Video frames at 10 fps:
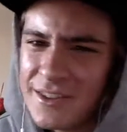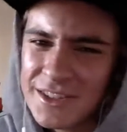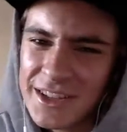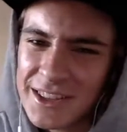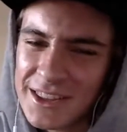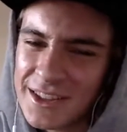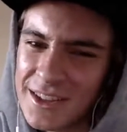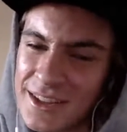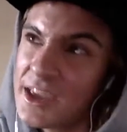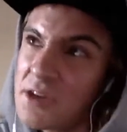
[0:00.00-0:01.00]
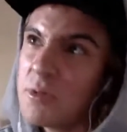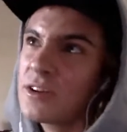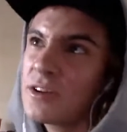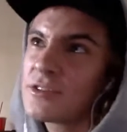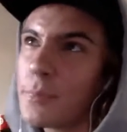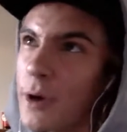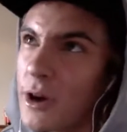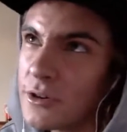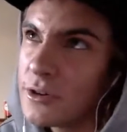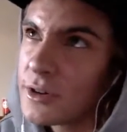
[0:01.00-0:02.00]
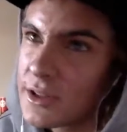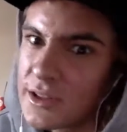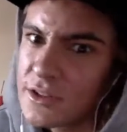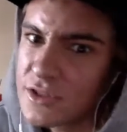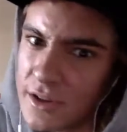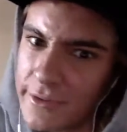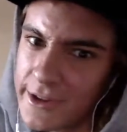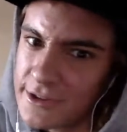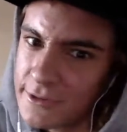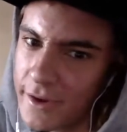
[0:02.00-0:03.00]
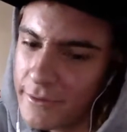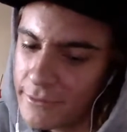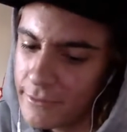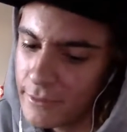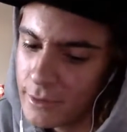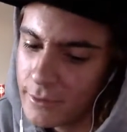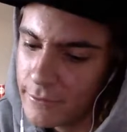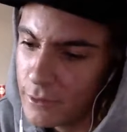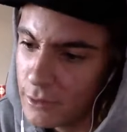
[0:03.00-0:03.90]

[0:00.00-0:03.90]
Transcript: usually get the K-Walks or Brockle because I usually have 825 fulls.